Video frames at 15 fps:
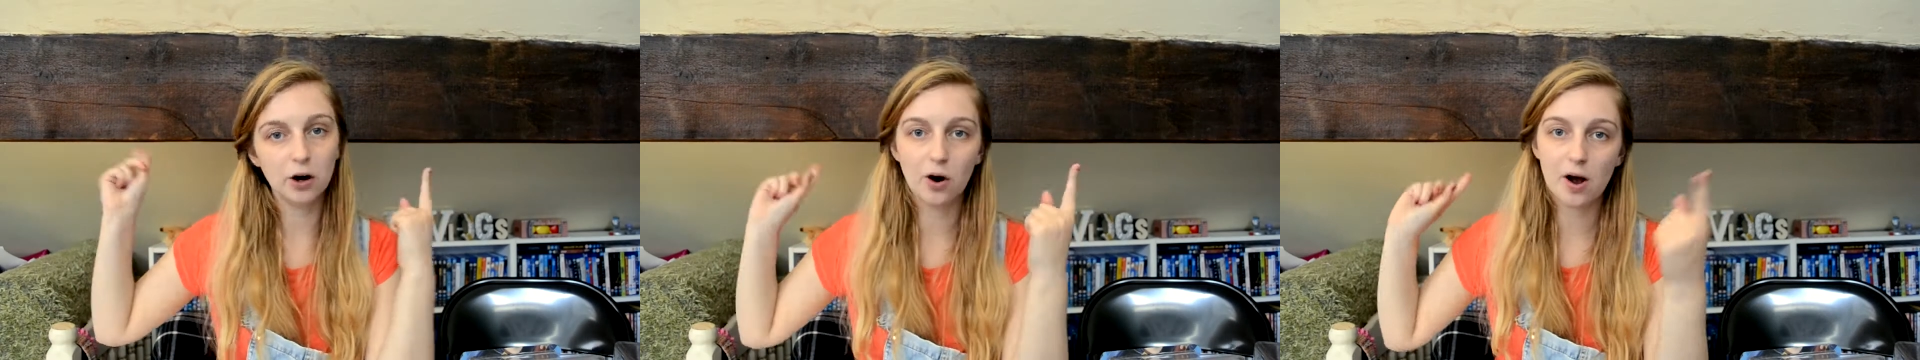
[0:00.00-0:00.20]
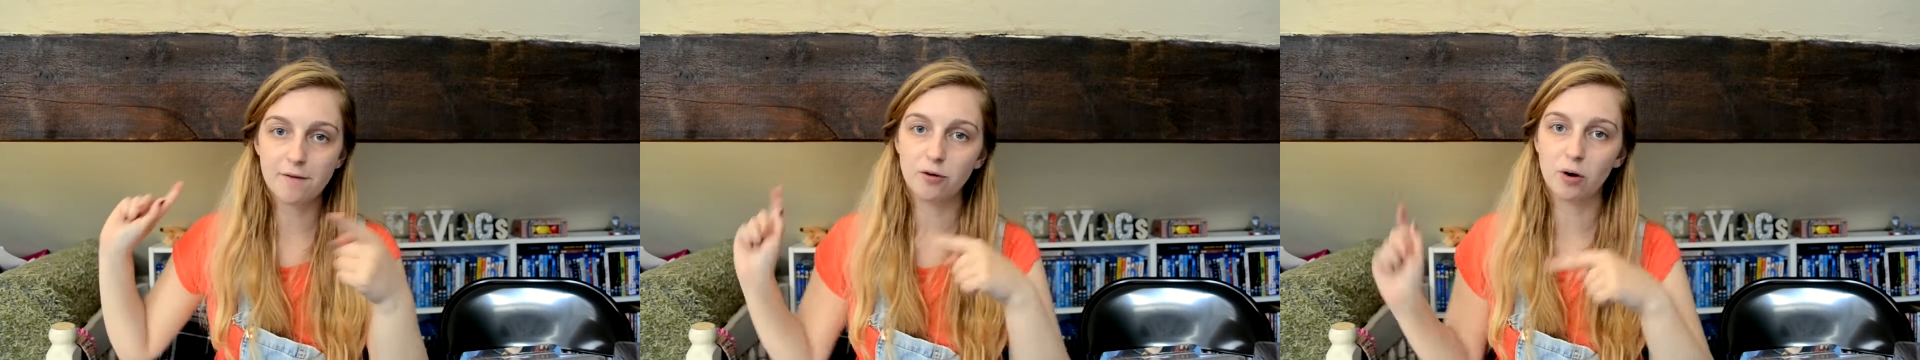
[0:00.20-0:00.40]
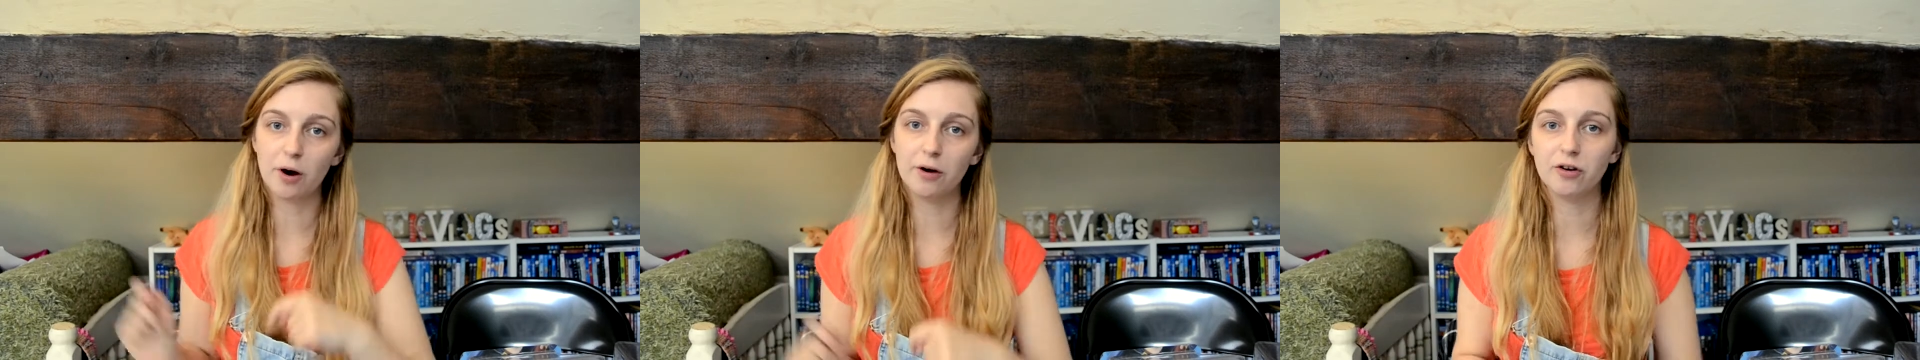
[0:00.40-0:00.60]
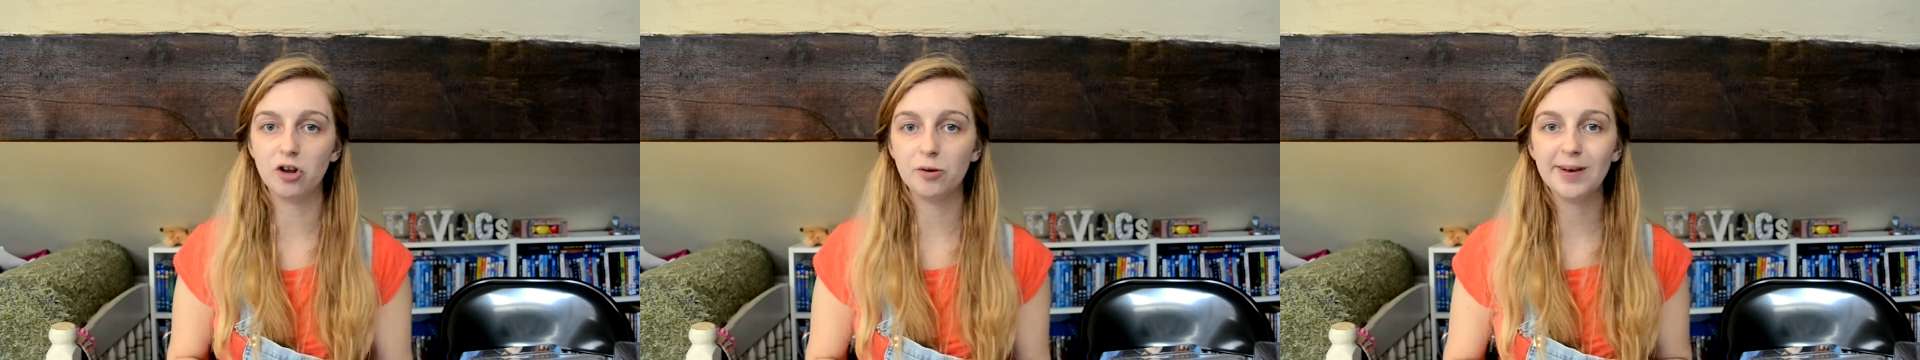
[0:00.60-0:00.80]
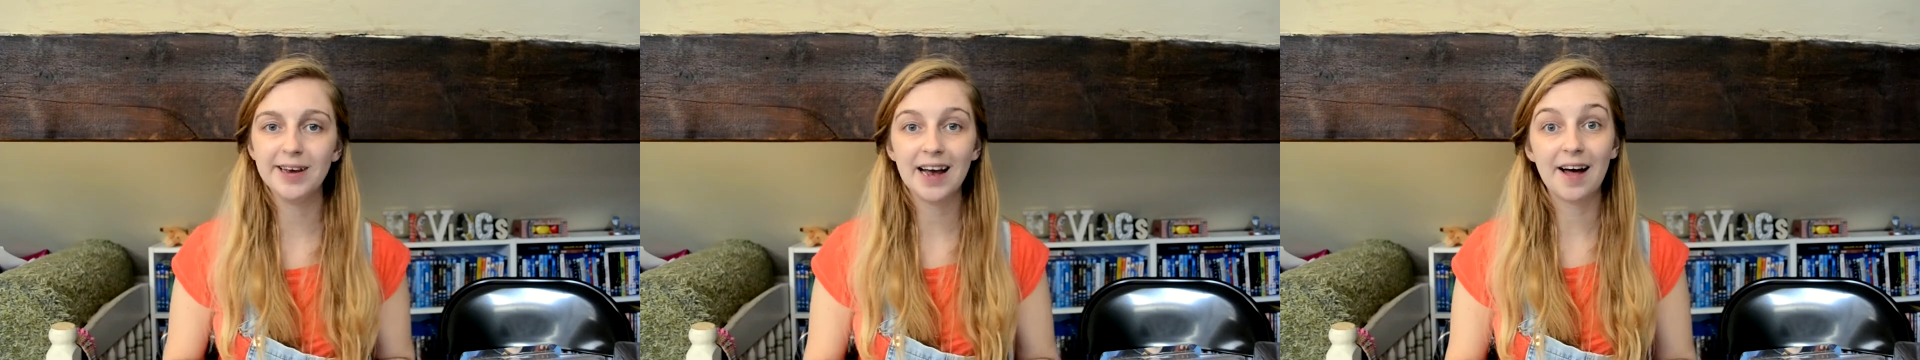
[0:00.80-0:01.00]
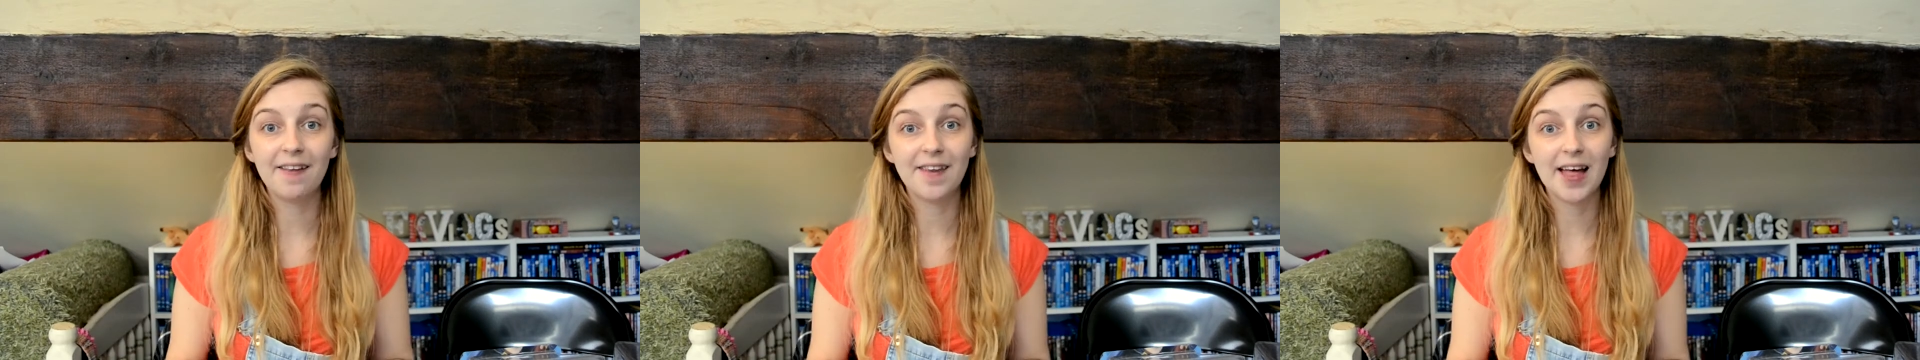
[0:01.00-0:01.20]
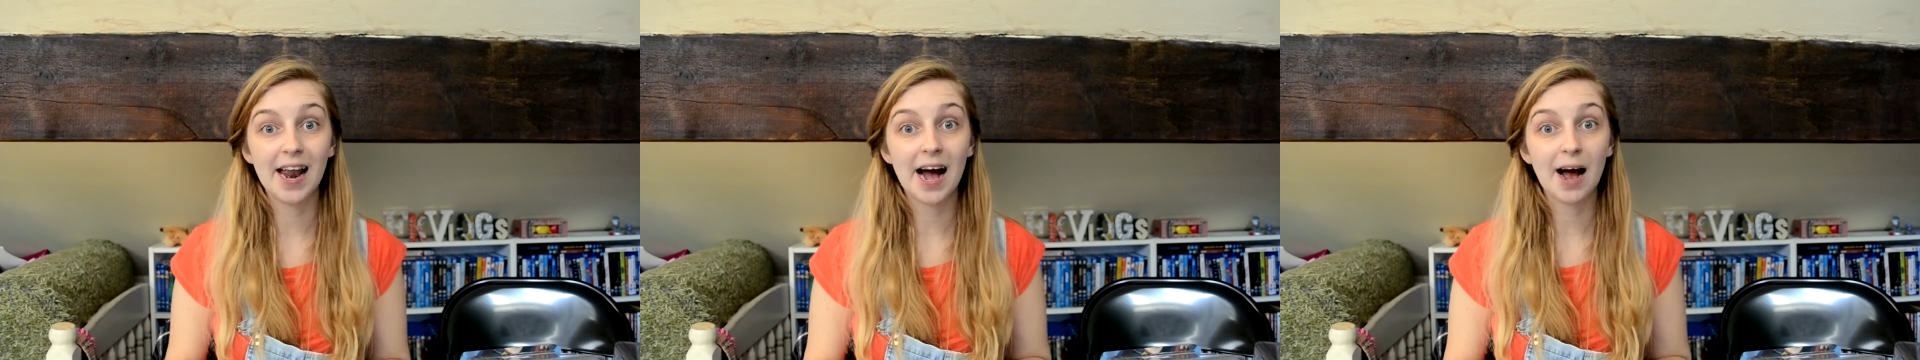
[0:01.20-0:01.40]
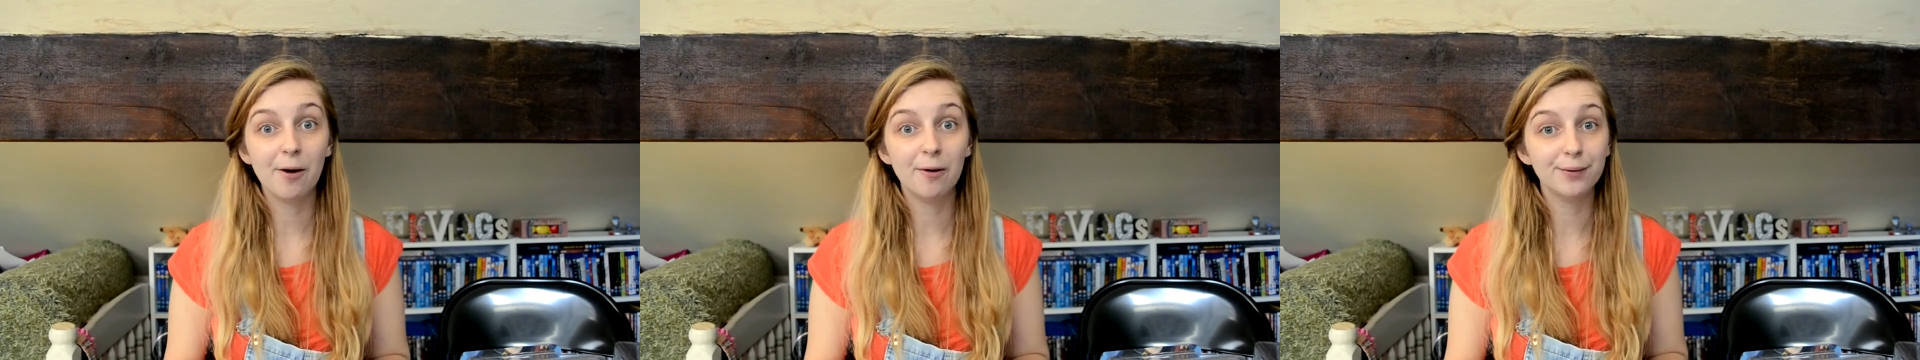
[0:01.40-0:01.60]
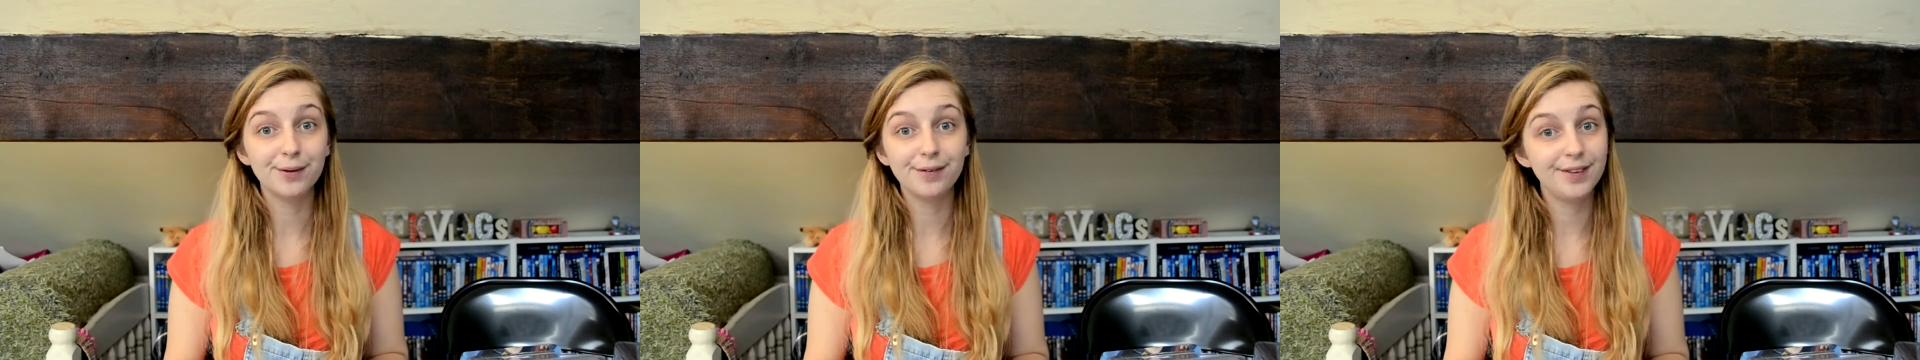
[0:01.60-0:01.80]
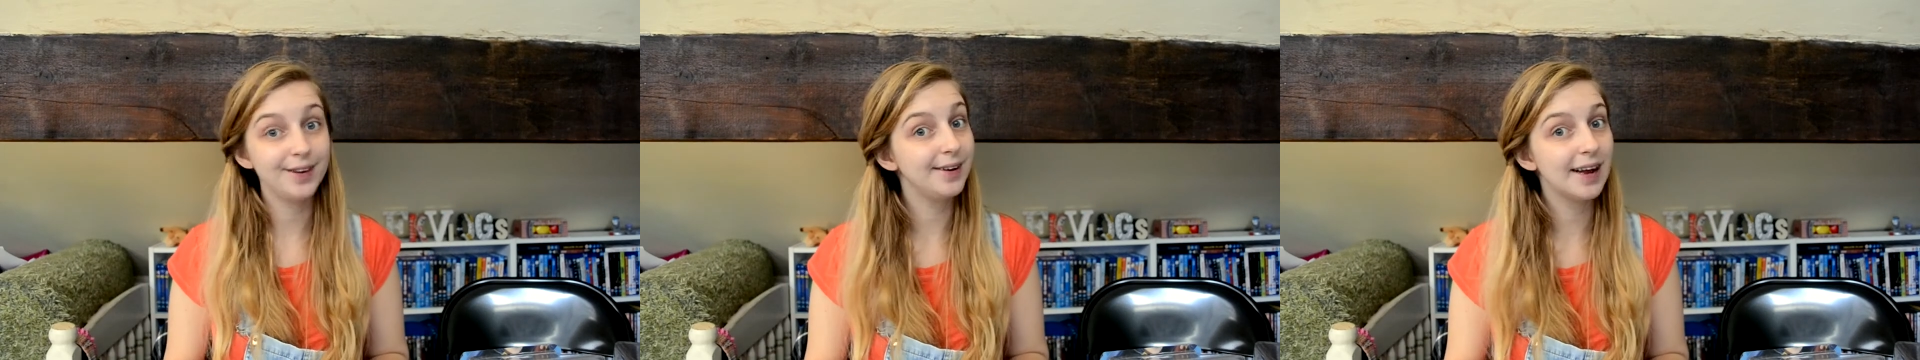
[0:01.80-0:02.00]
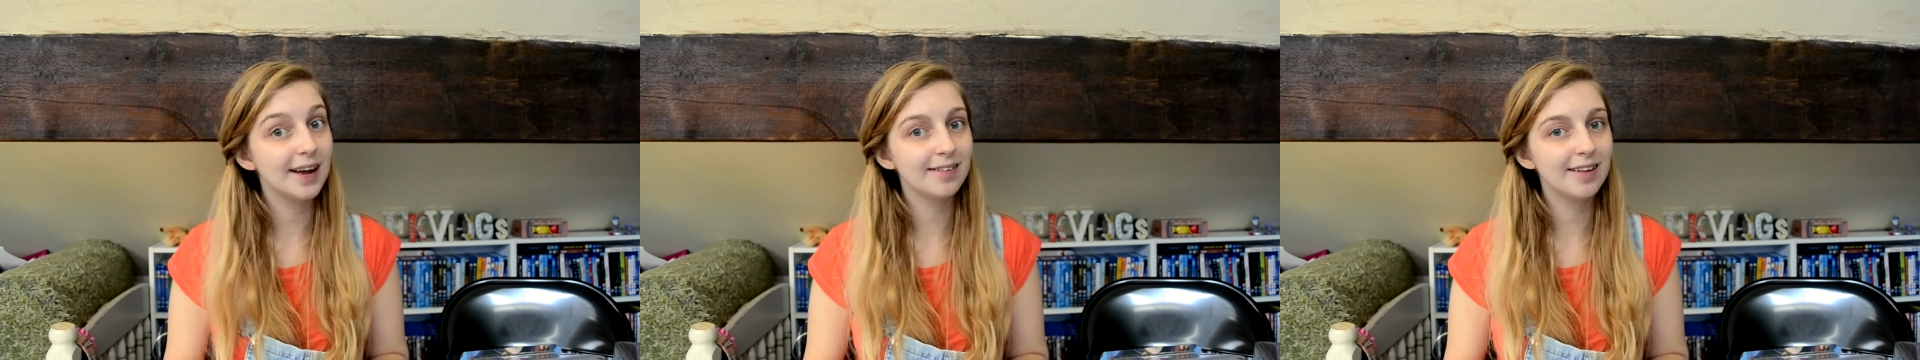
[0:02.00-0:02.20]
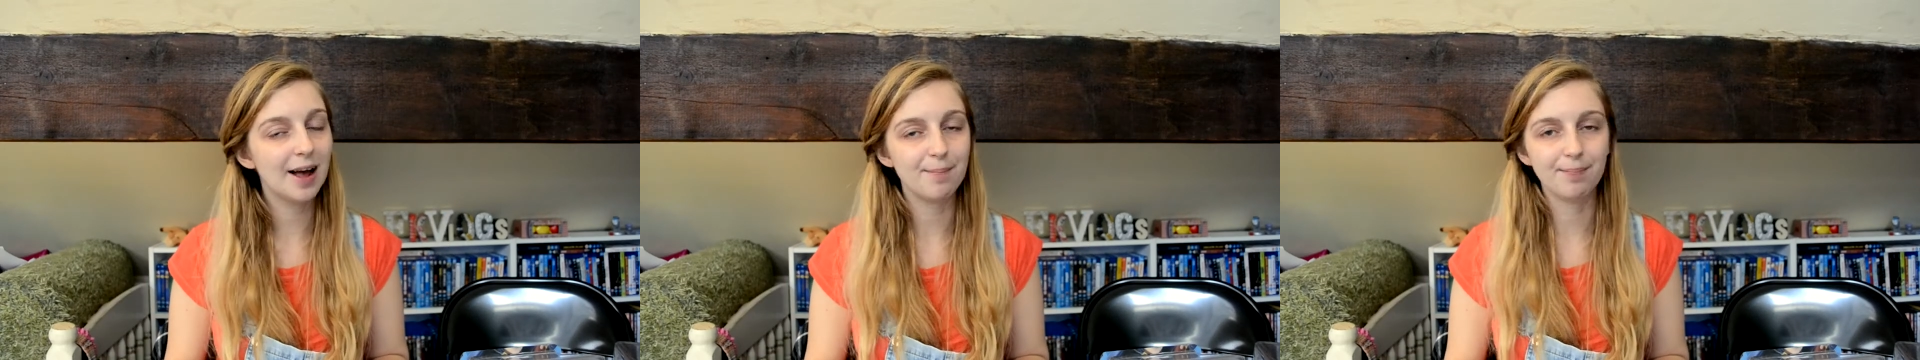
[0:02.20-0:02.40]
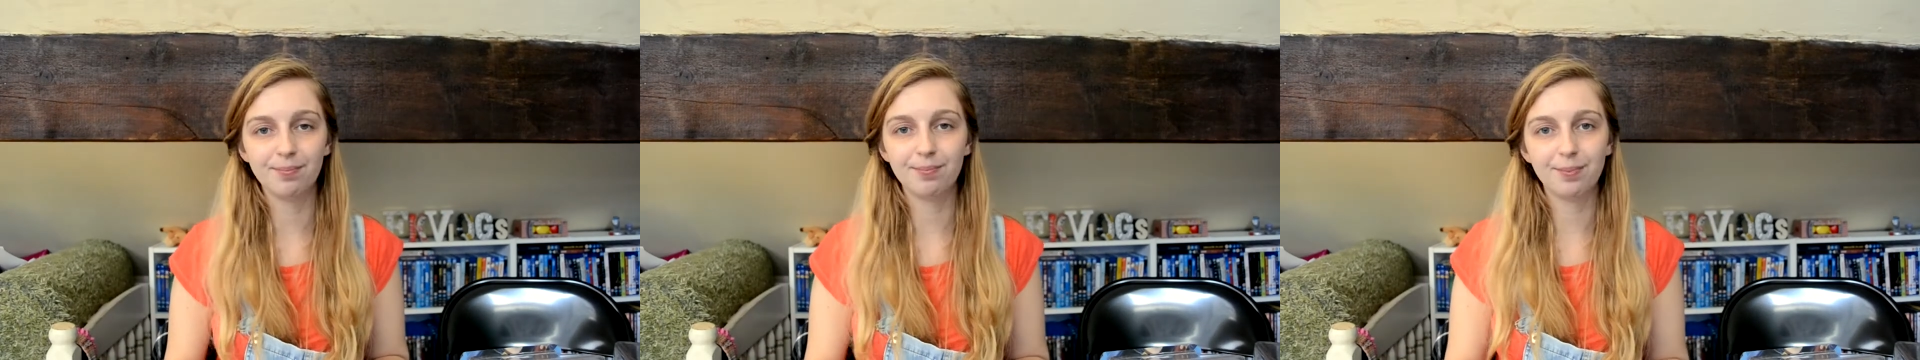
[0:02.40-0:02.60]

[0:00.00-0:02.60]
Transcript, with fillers: or if you are a newbie, and then I will see you next time.